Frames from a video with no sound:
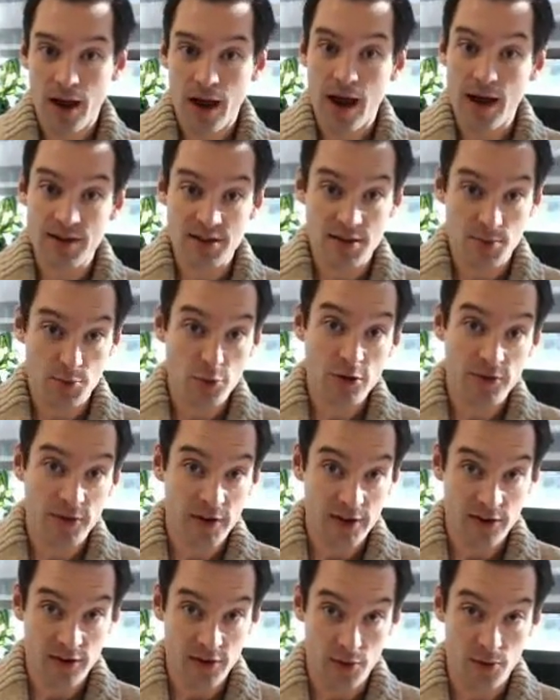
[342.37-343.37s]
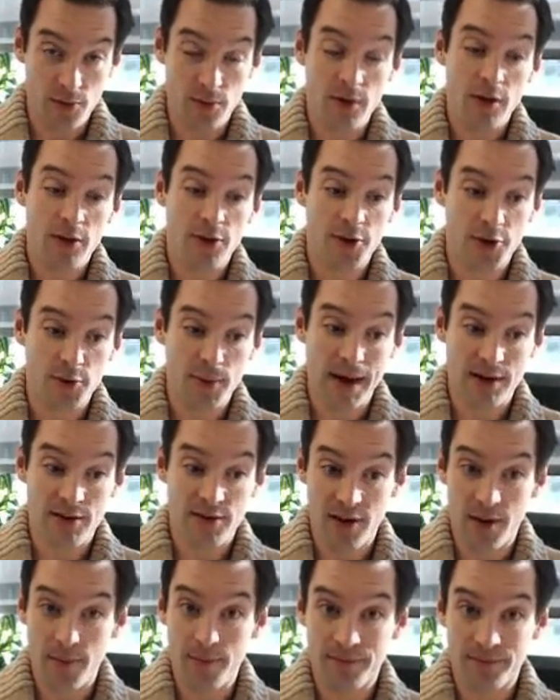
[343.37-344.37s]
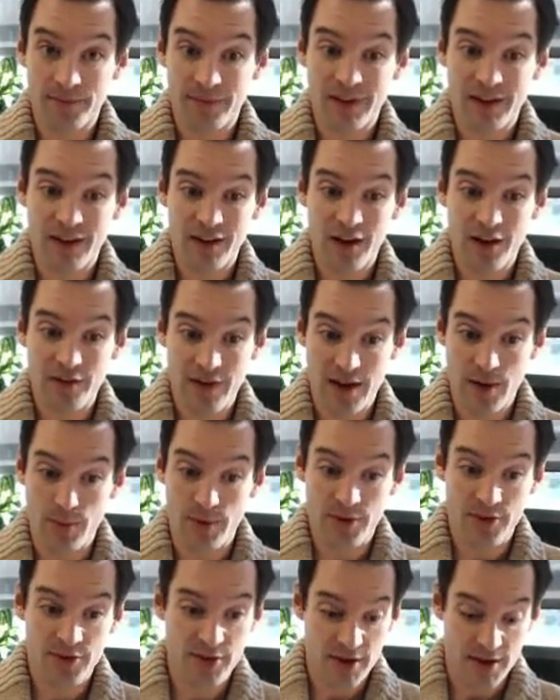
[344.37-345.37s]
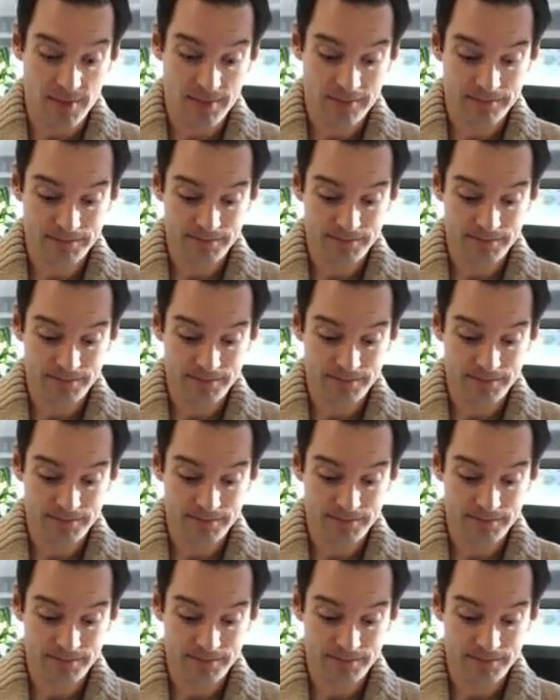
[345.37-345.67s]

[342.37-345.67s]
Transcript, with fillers: isomorphic to the direct sum of A with C.